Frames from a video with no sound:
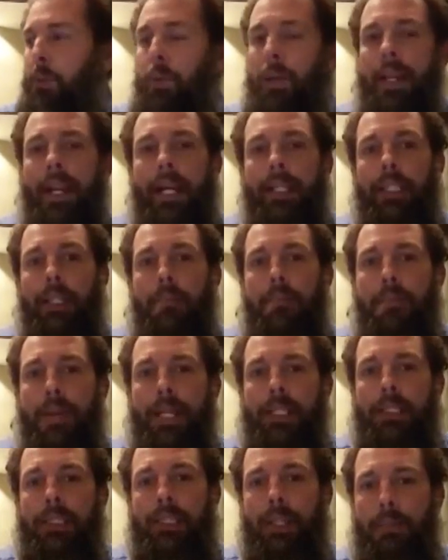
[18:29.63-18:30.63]
We got to
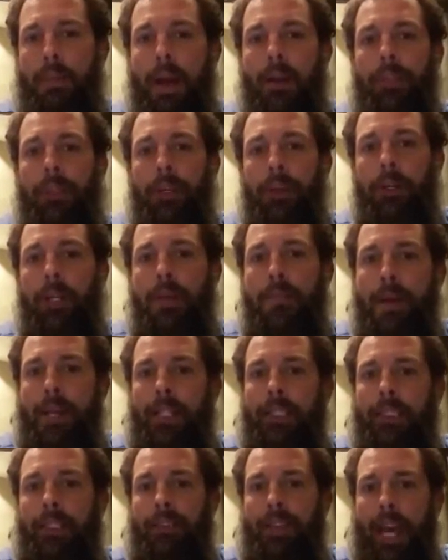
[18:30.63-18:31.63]
miss about 30
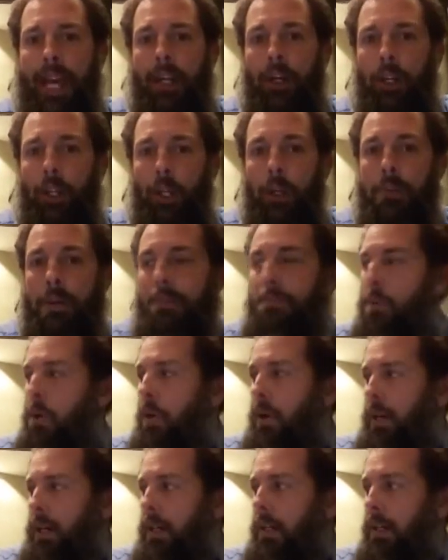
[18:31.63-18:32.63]
minutes of that, or a little bit
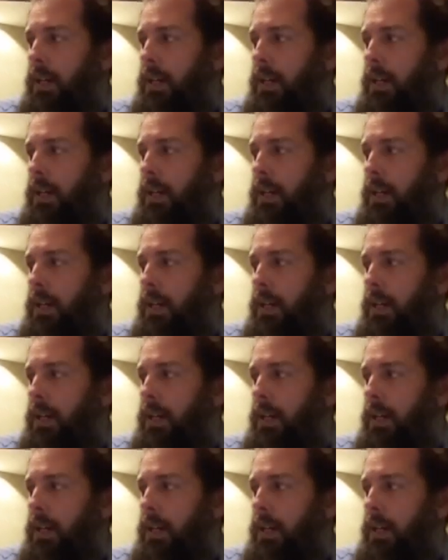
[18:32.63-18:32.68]
more.